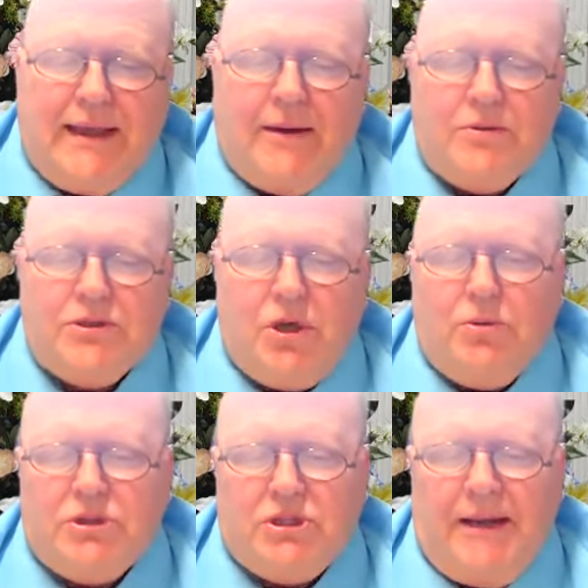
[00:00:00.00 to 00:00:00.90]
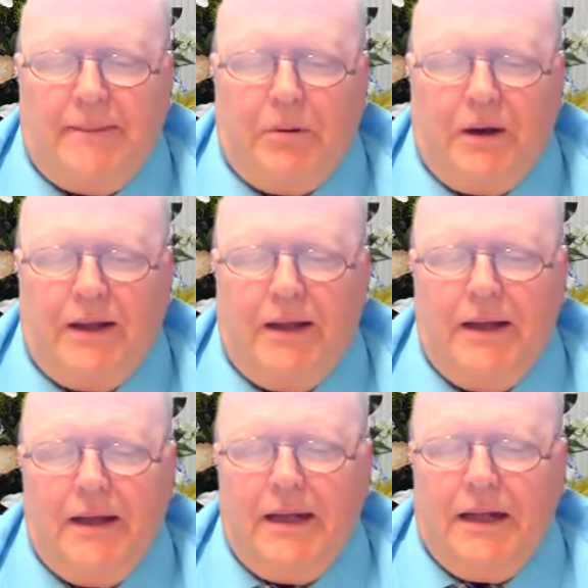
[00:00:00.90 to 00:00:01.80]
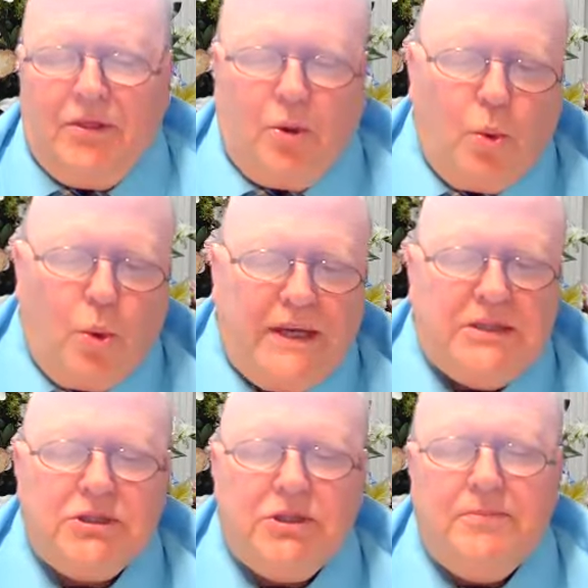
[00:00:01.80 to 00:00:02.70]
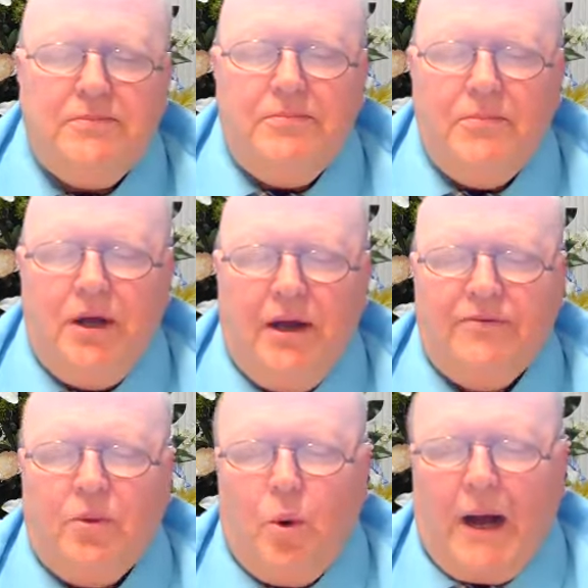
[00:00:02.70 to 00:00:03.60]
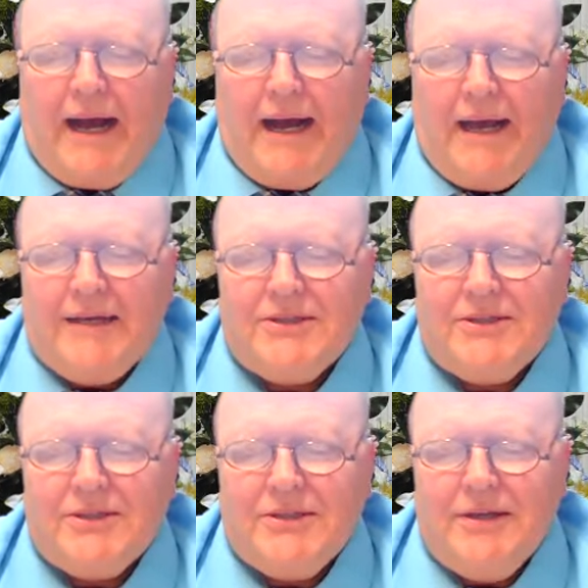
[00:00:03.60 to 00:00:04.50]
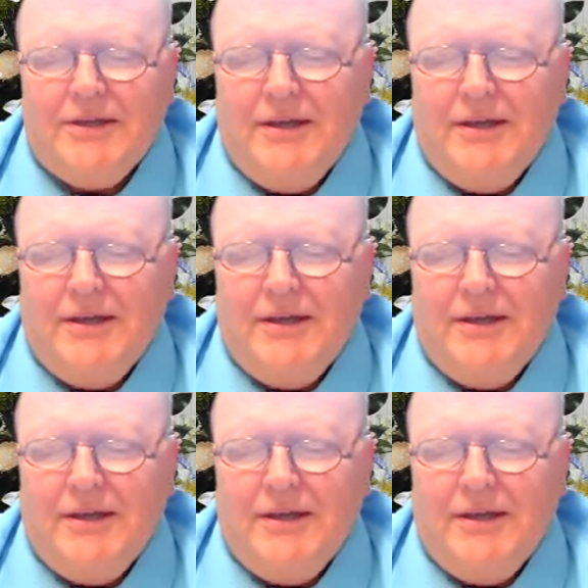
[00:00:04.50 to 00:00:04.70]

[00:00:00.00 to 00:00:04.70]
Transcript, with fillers: that was so simply the wisdom of the wise.